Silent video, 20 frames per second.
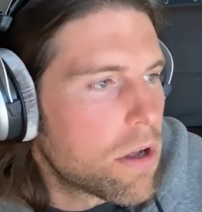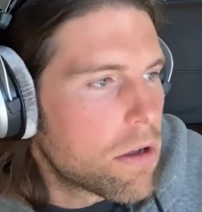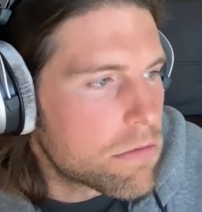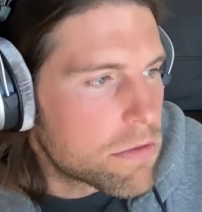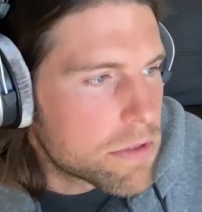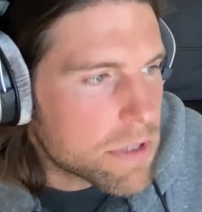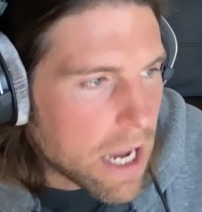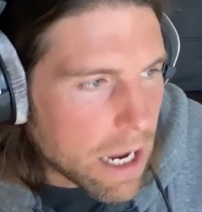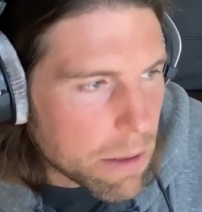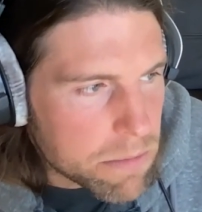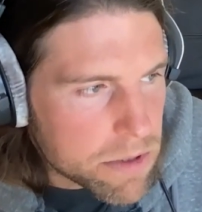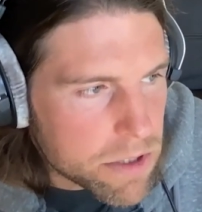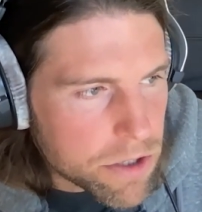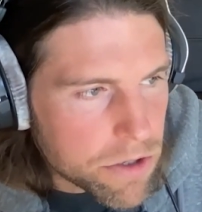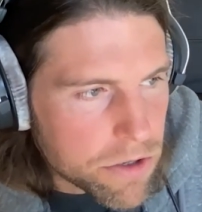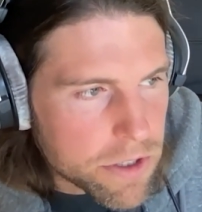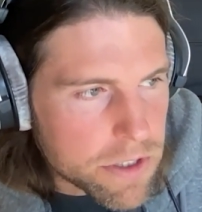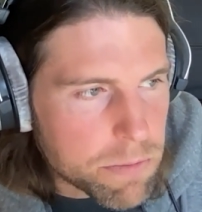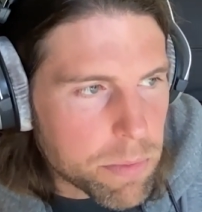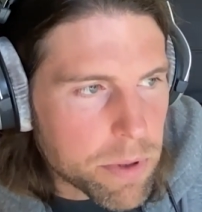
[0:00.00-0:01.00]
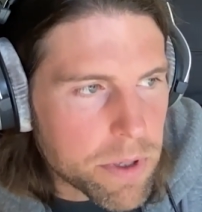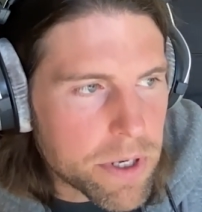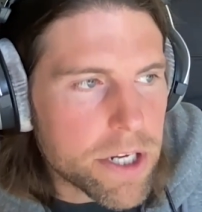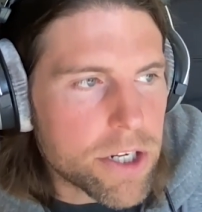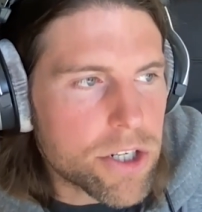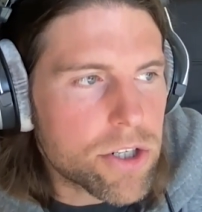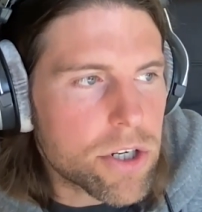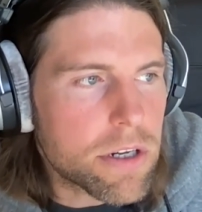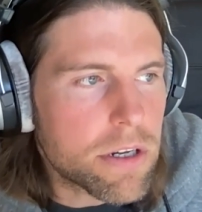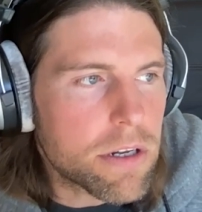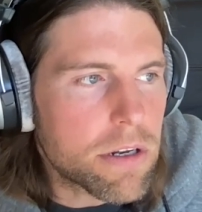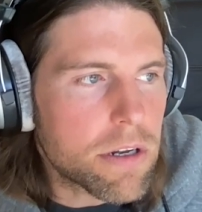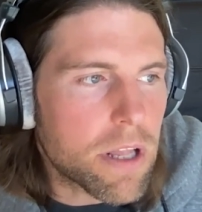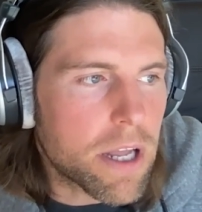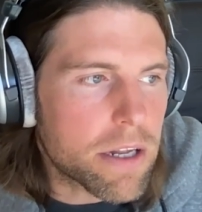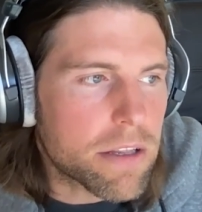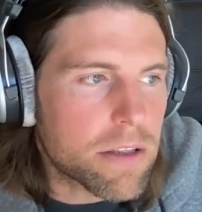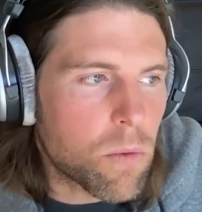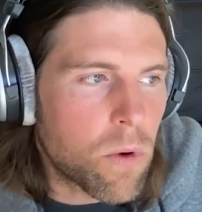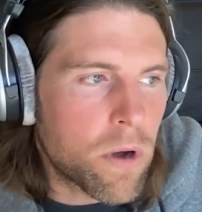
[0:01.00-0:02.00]
time series prediction
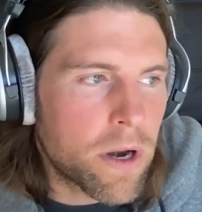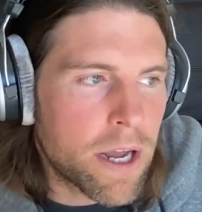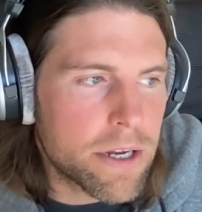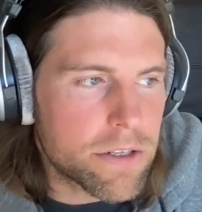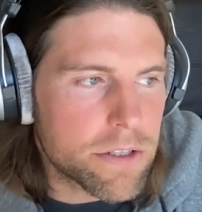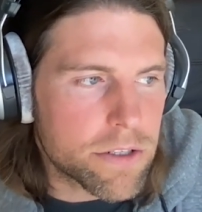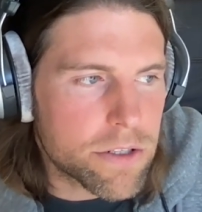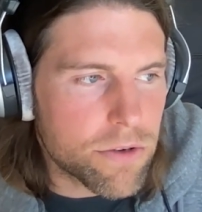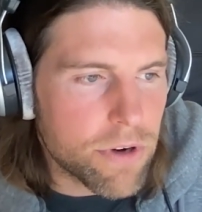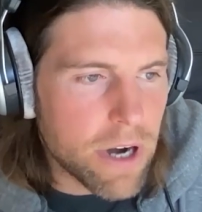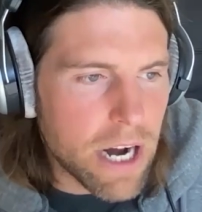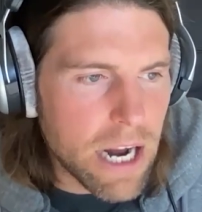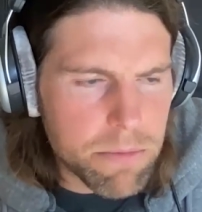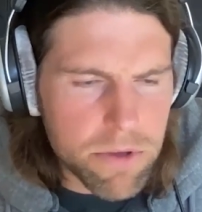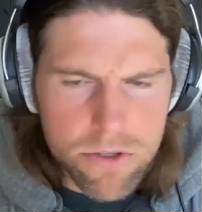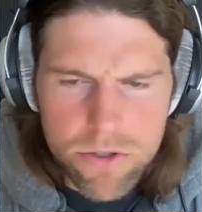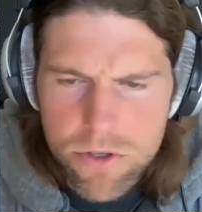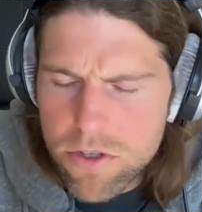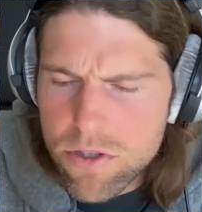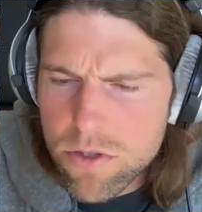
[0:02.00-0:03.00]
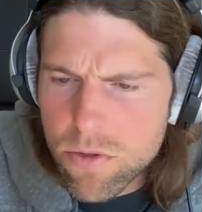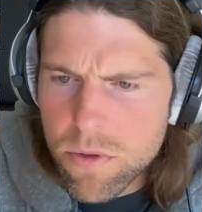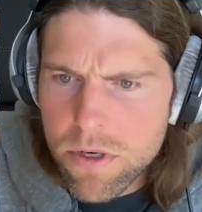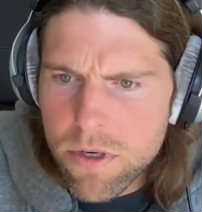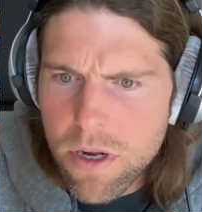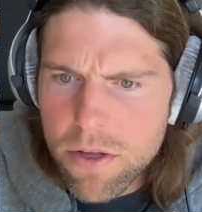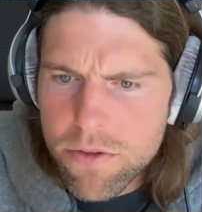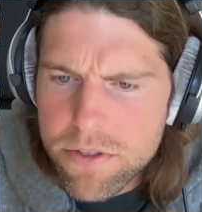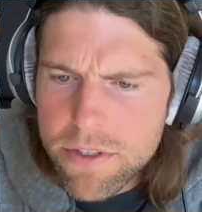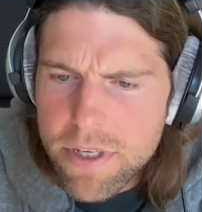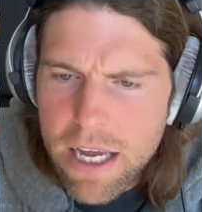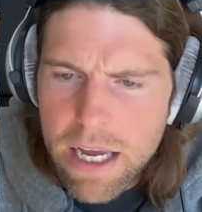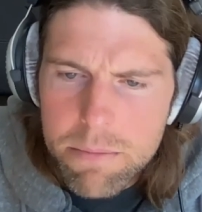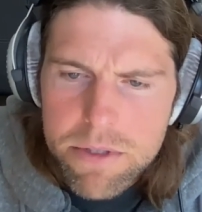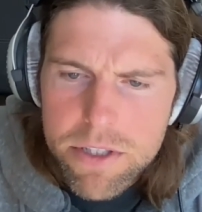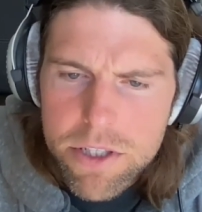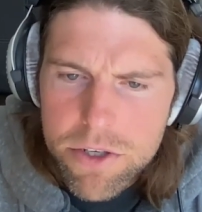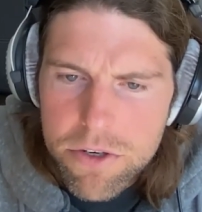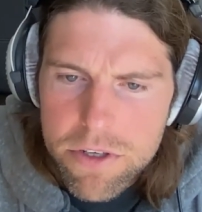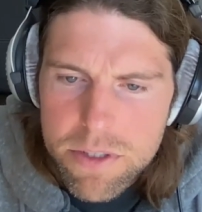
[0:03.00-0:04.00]
like the one I described. There's also another time
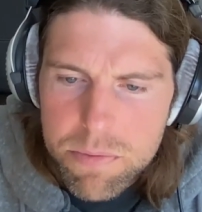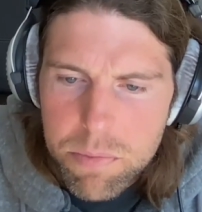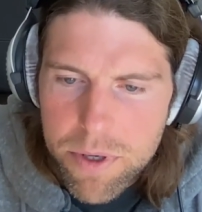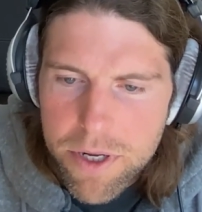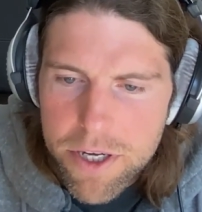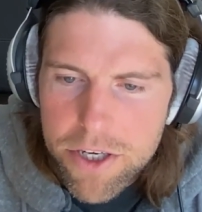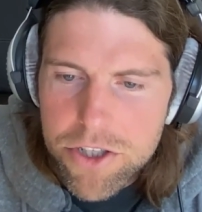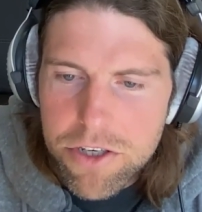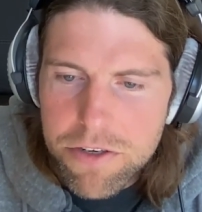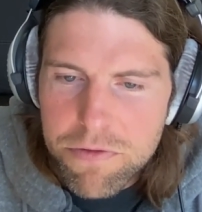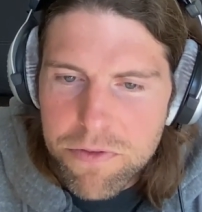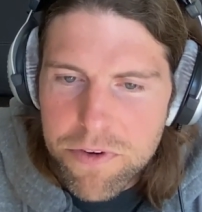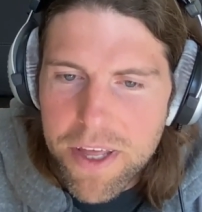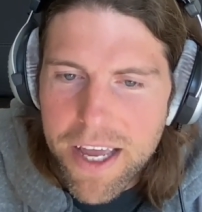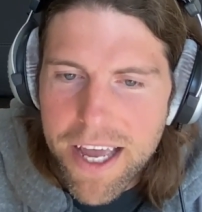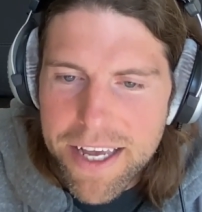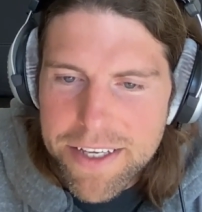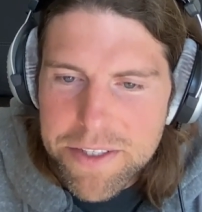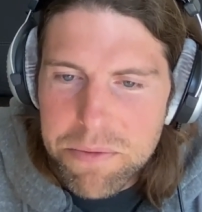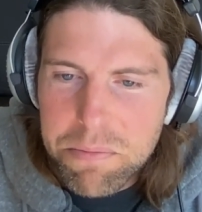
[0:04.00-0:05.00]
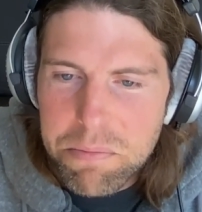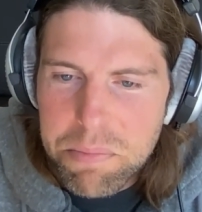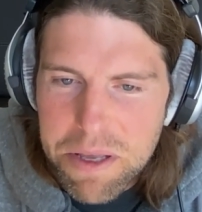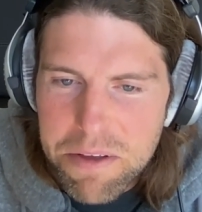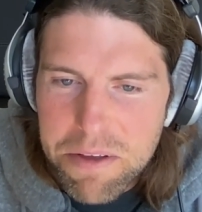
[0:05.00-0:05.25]
series prediction for the S&P